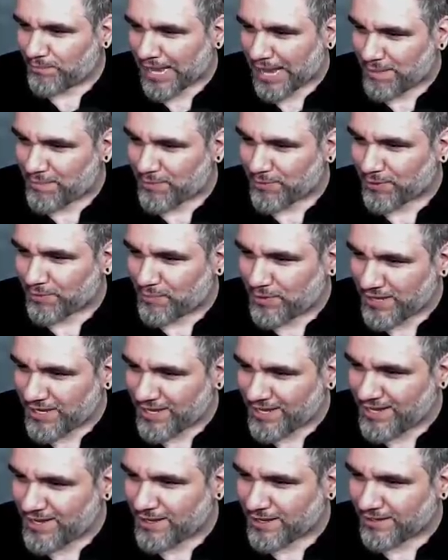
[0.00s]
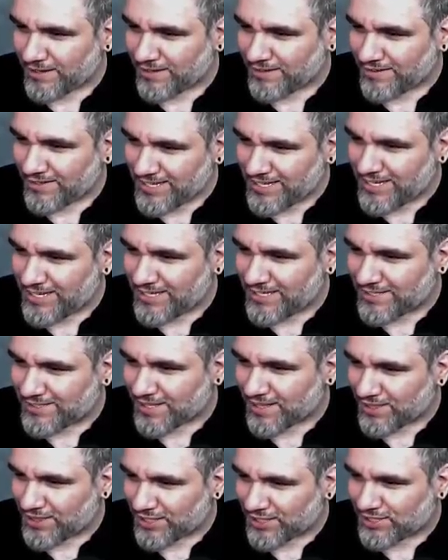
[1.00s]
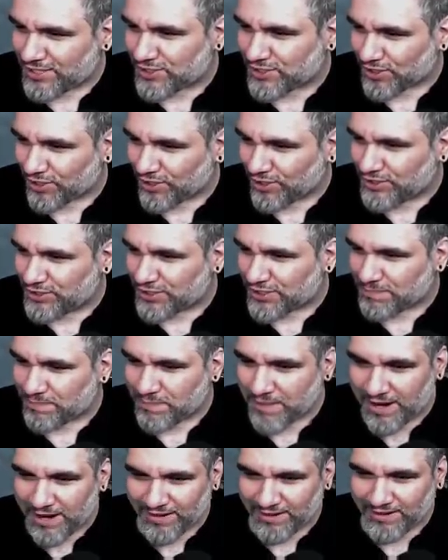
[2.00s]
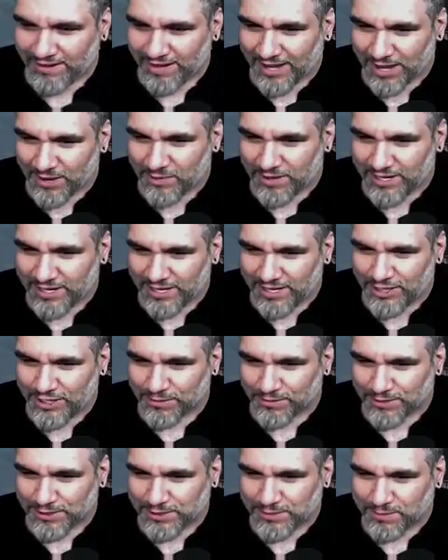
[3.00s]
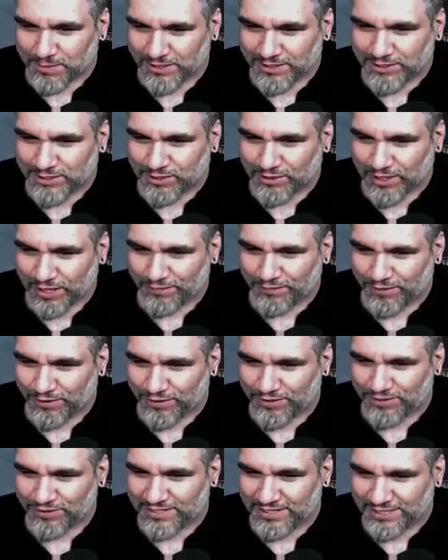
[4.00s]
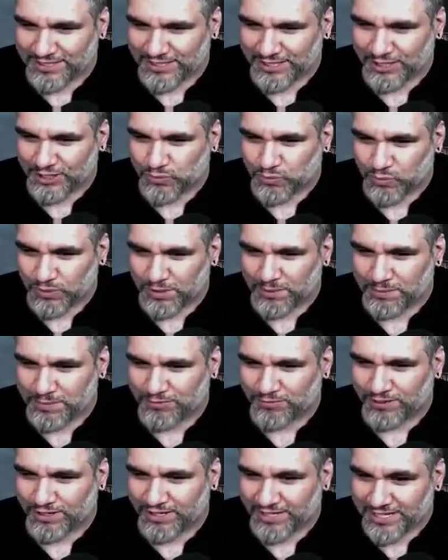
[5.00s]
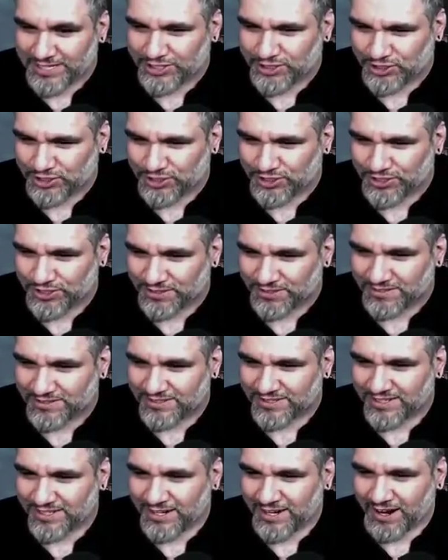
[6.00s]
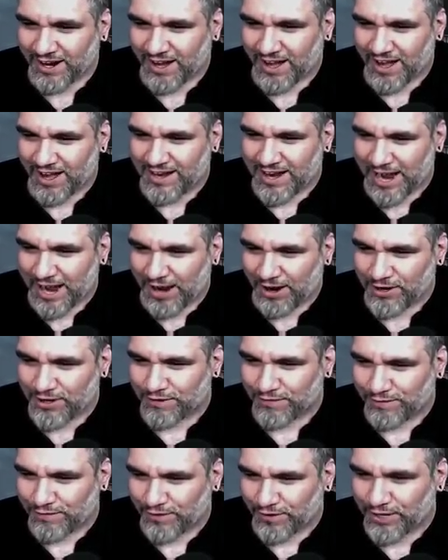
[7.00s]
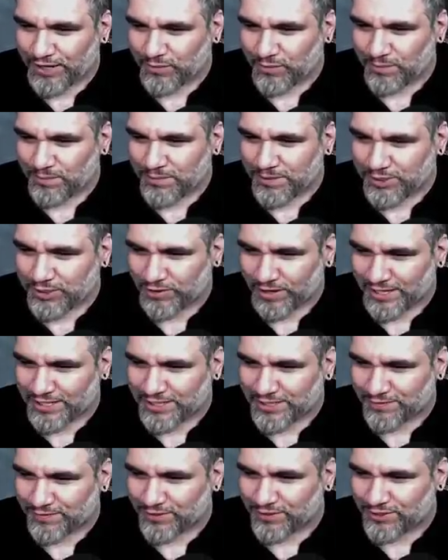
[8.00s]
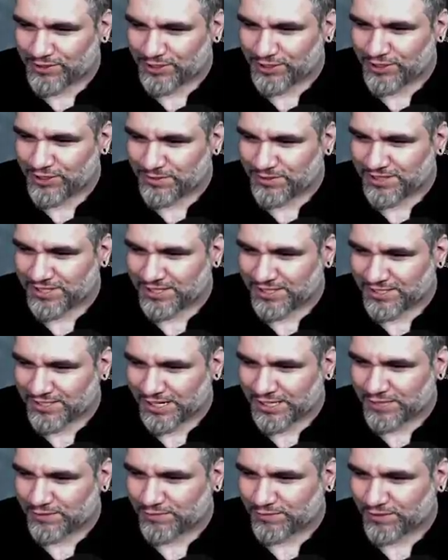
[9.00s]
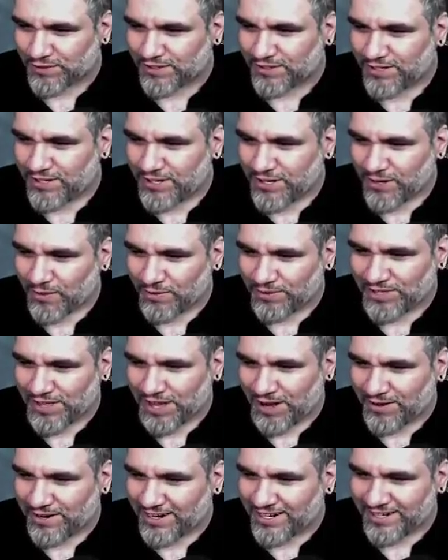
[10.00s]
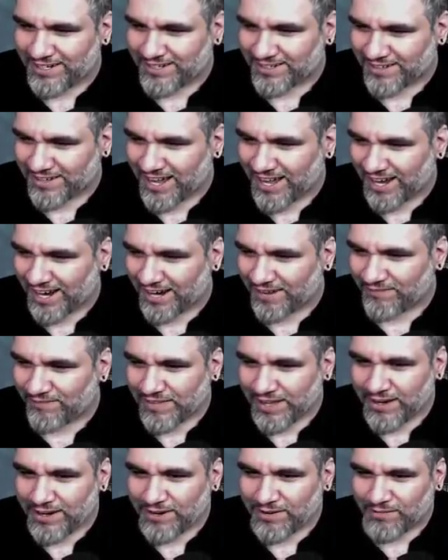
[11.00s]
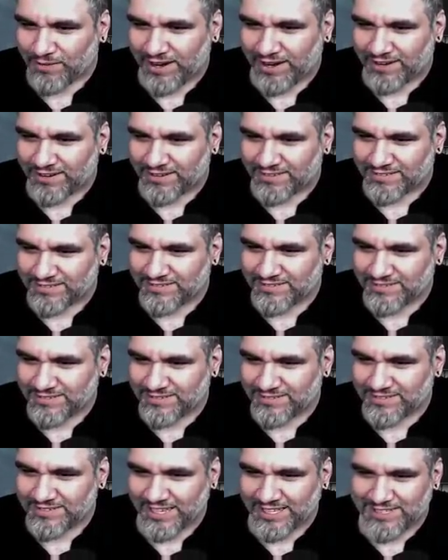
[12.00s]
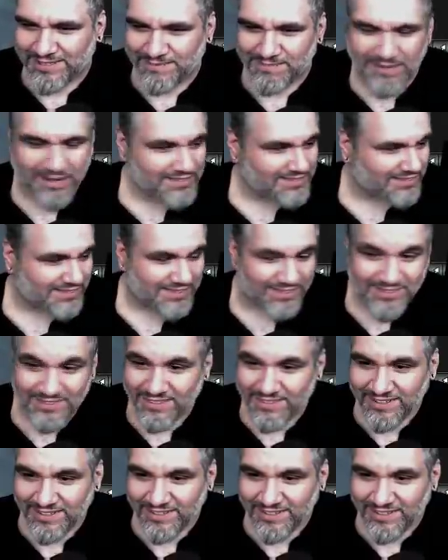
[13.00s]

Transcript: capital P. Please, this is urgent mail, and we need your response so that further details will be released to you on how your fund will be transferred to you successful without any delay. Wow. That's amazing.